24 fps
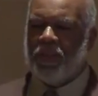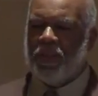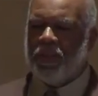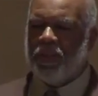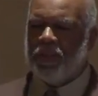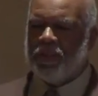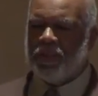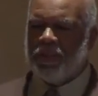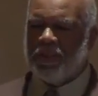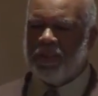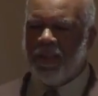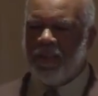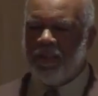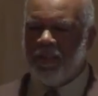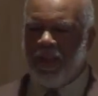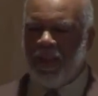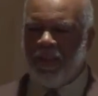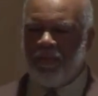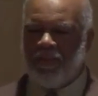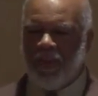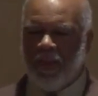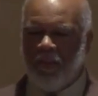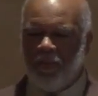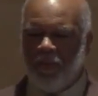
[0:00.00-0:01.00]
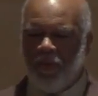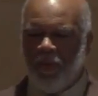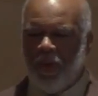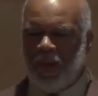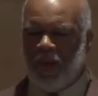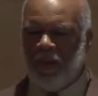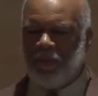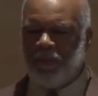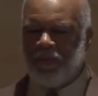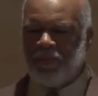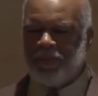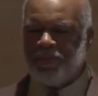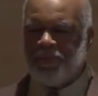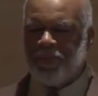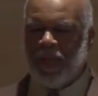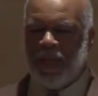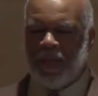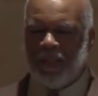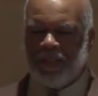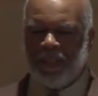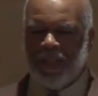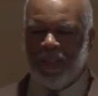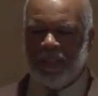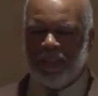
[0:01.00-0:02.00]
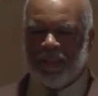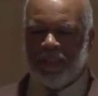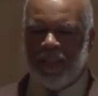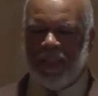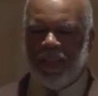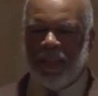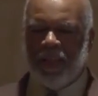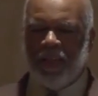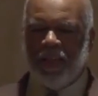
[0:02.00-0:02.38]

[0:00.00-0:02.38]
years. If I'm wrong, I apologize.